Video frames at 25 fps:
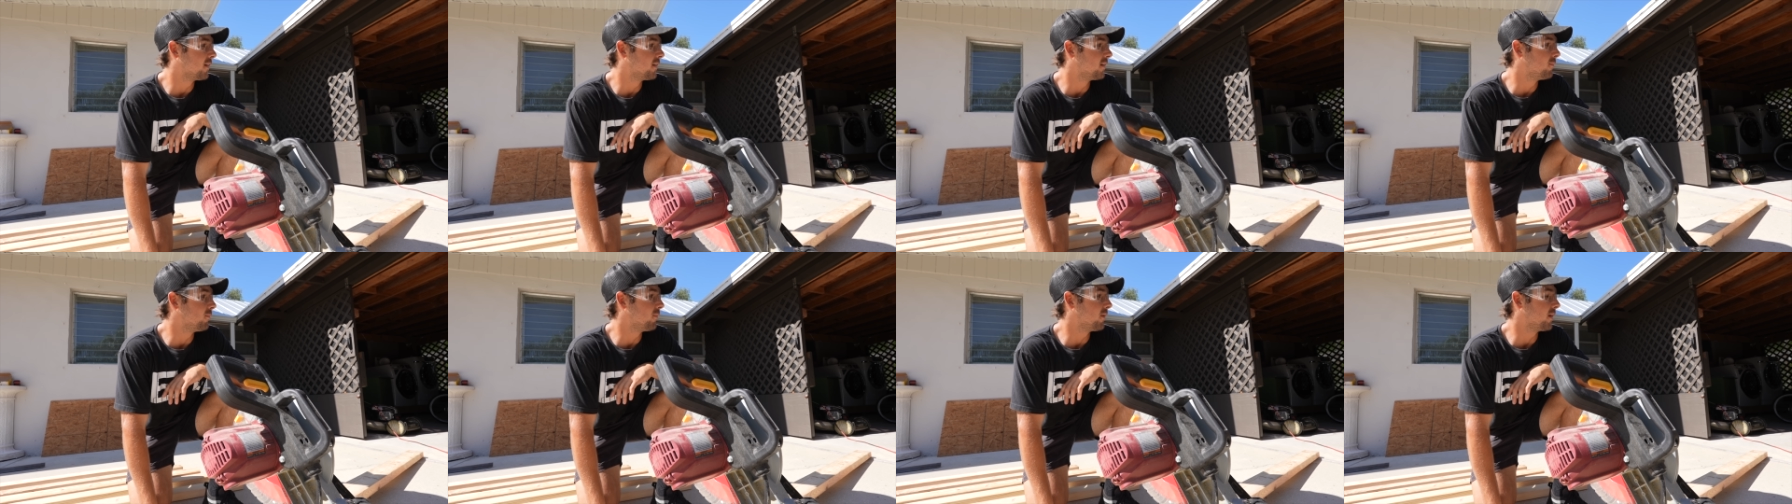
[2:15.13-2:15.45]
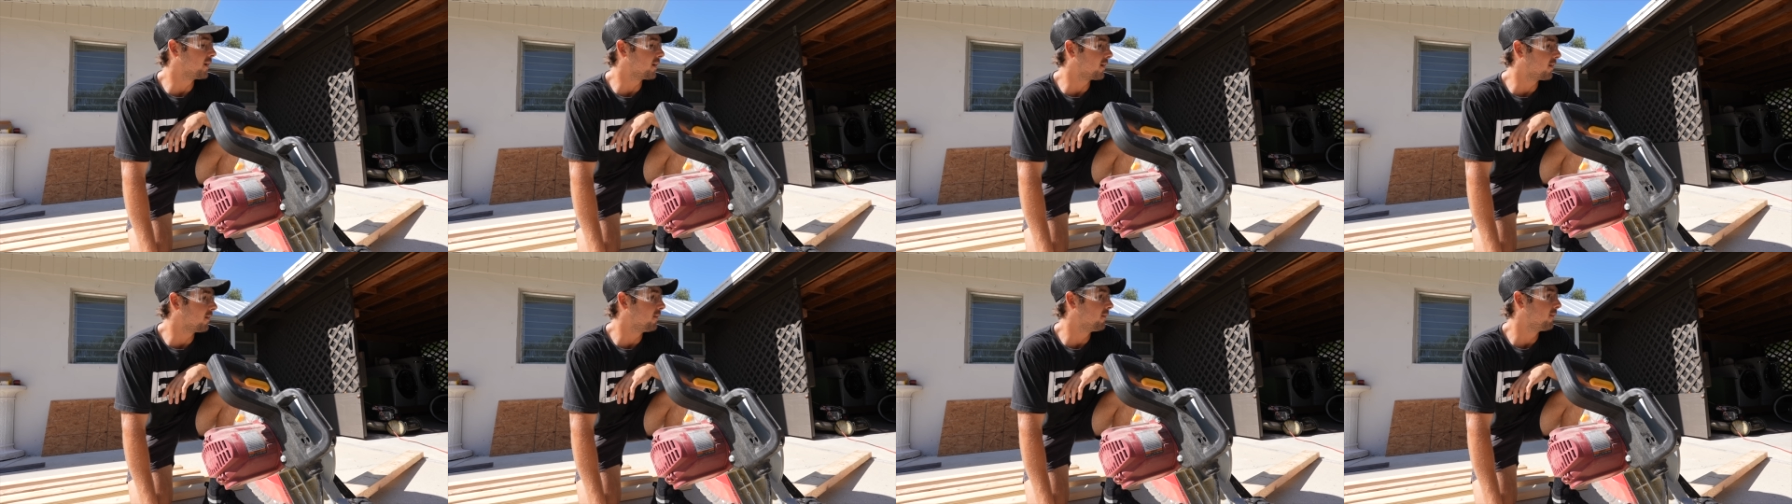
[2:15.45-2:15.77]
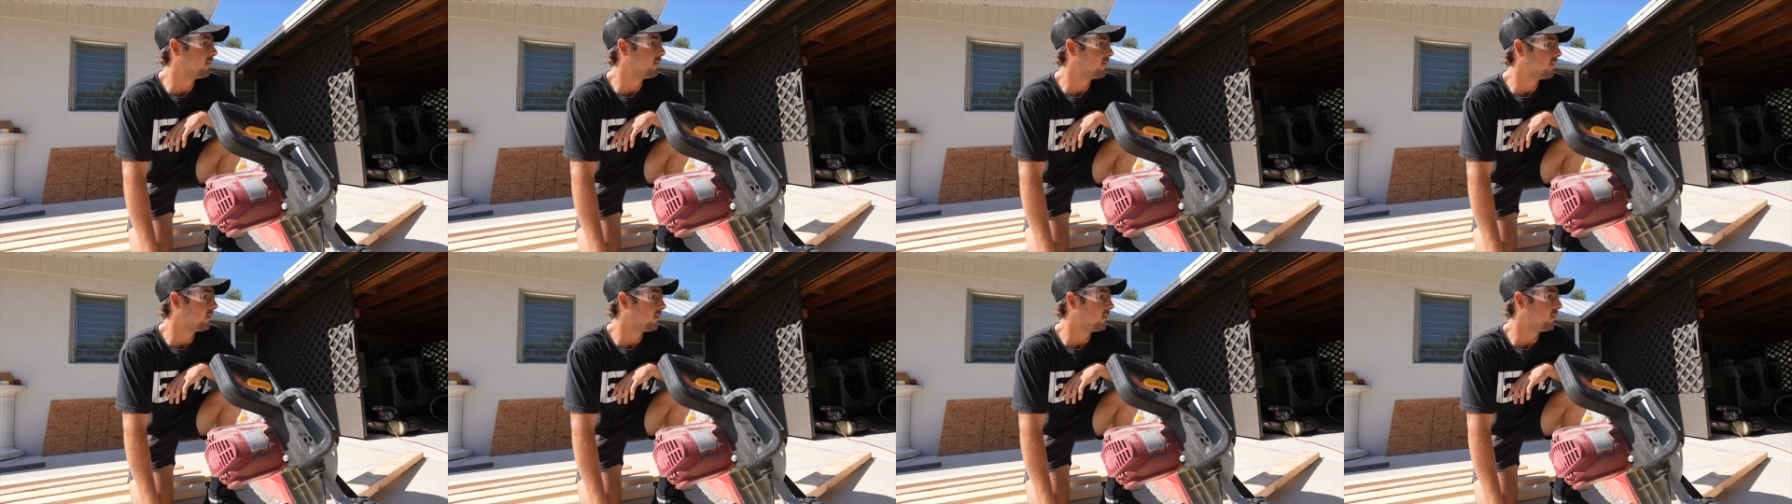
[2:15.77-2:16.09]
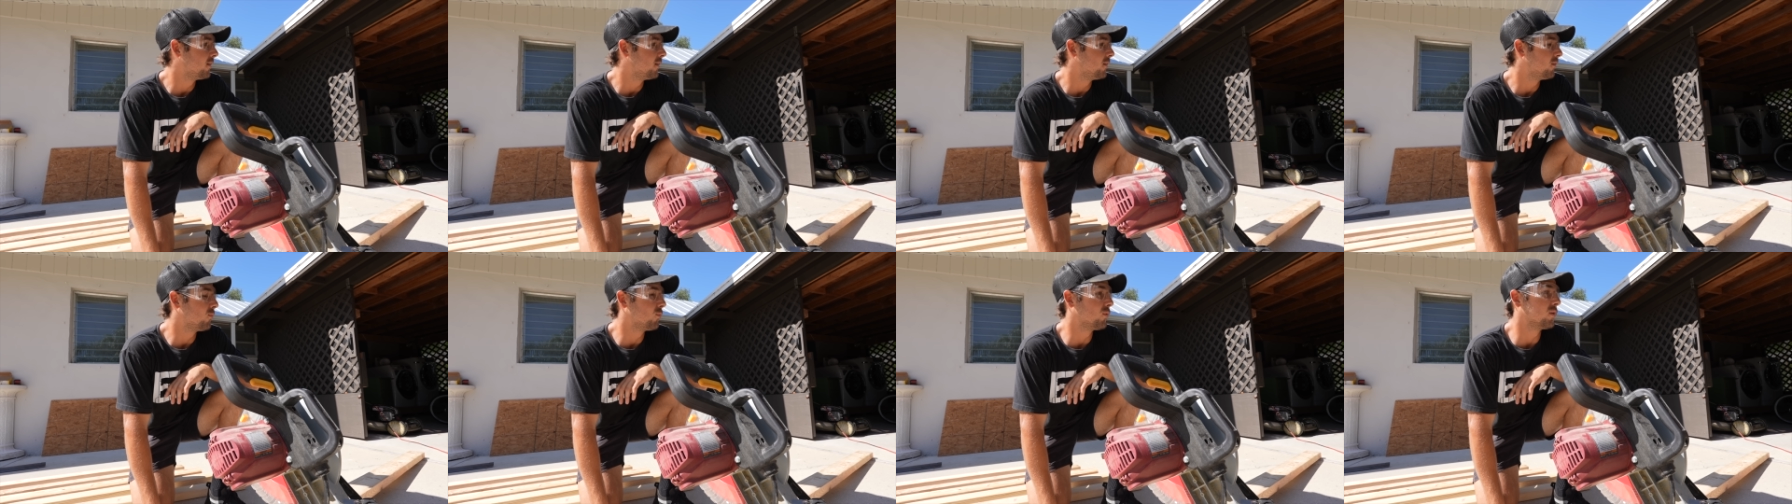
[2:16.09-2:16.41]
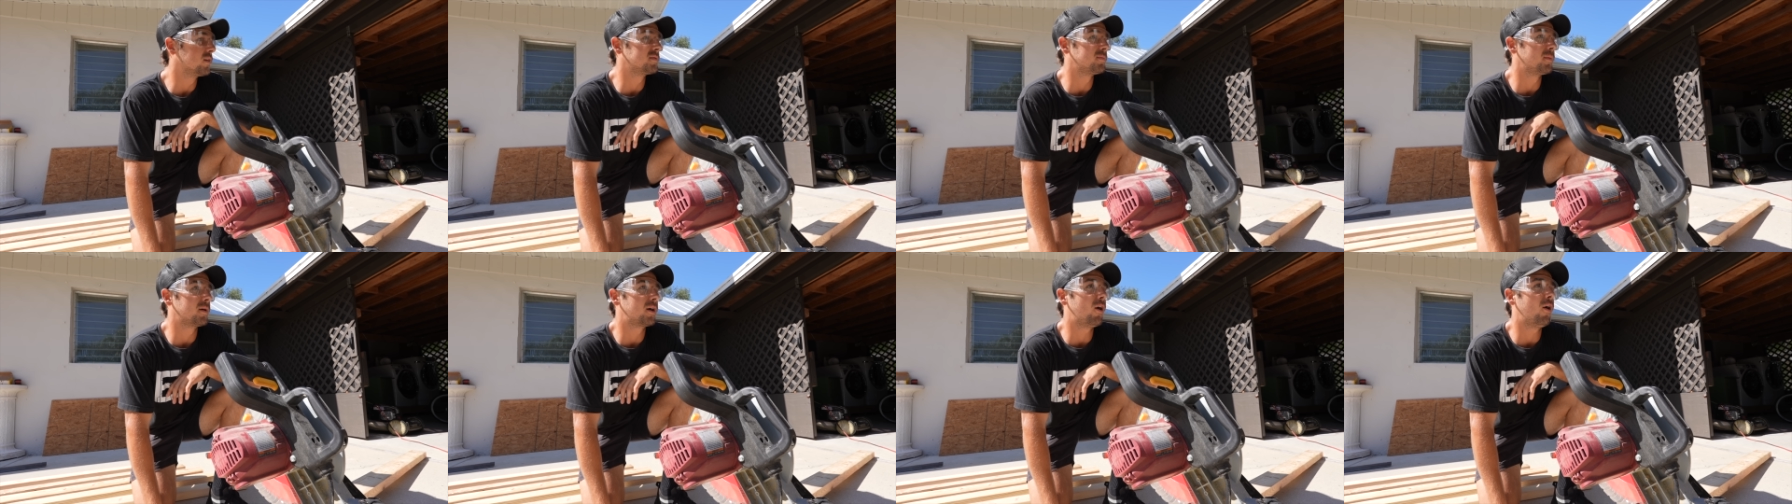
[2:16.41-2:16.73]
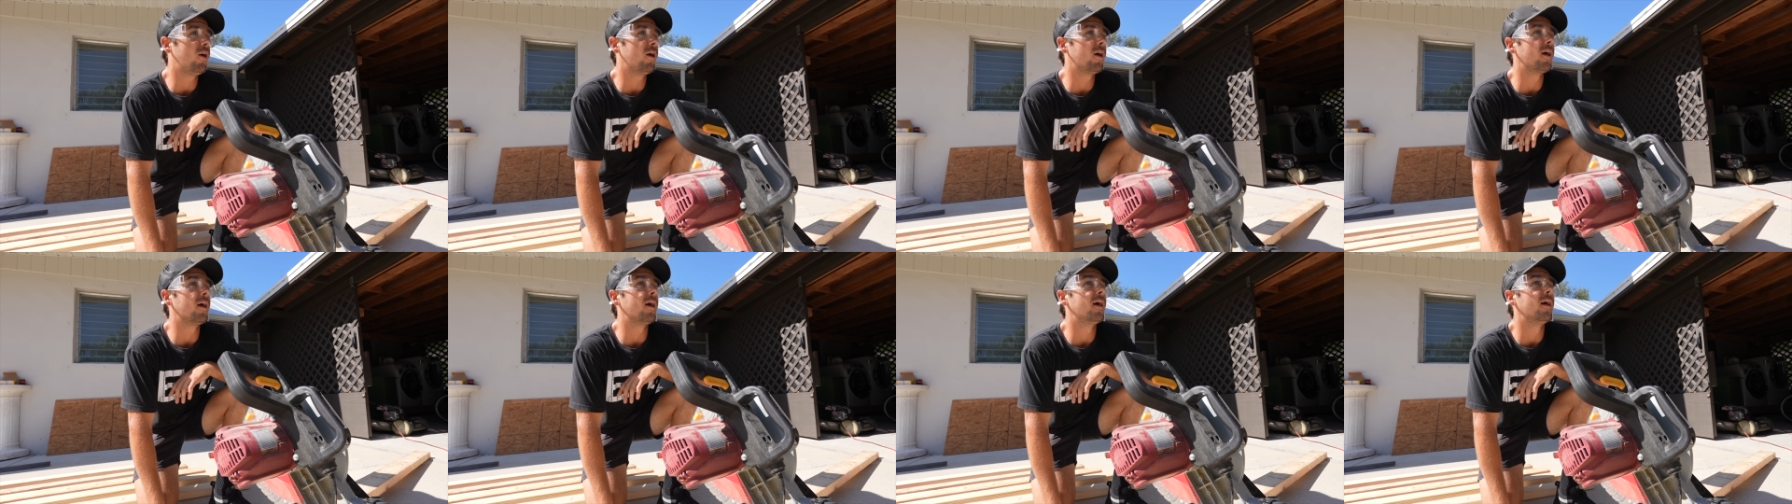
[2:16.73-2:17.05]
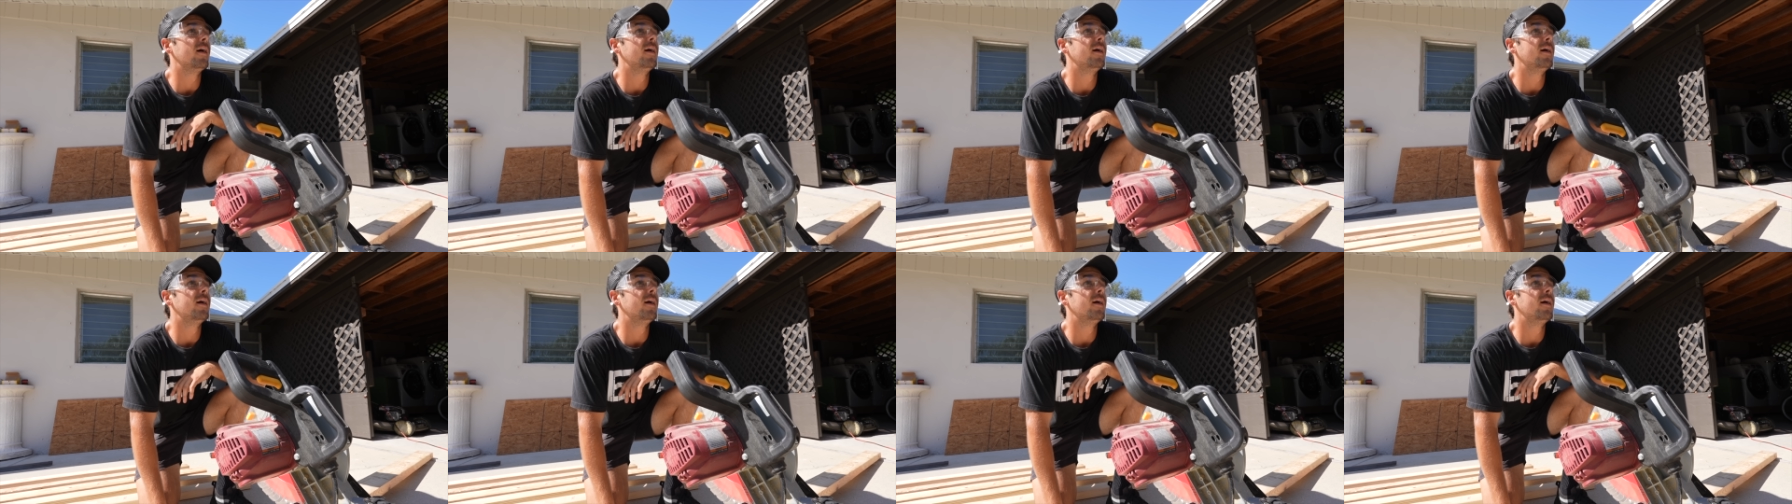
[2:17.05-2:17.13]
And I'm like, where's my cart?